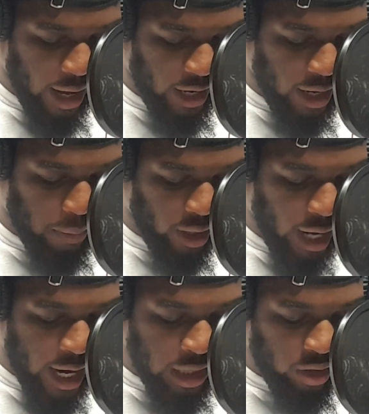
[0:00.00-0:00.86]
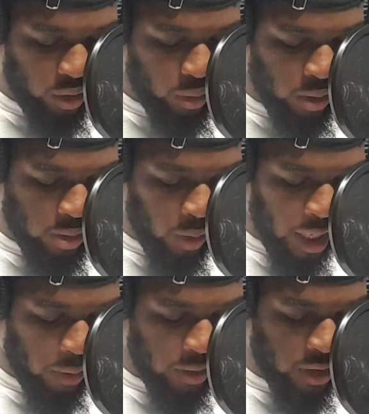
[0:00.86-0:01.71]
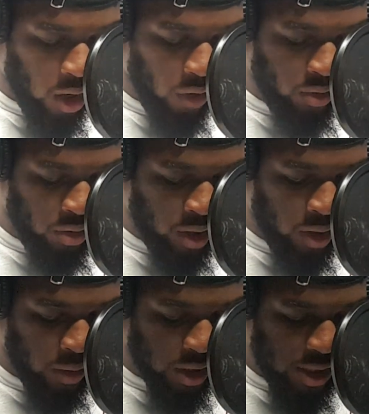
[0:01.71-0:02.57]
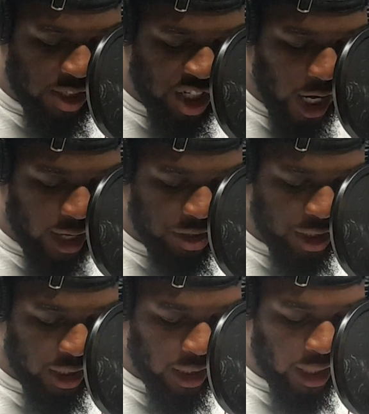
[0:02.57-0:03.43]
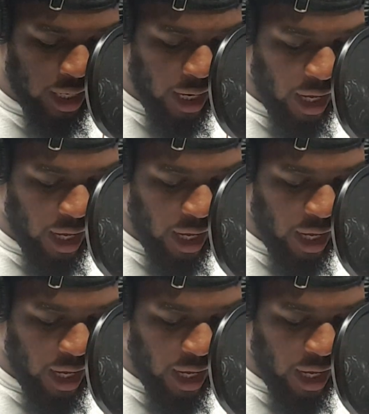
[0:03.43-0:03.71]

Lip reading: Amber Guyger, who was white, was off duty when she shot Jean,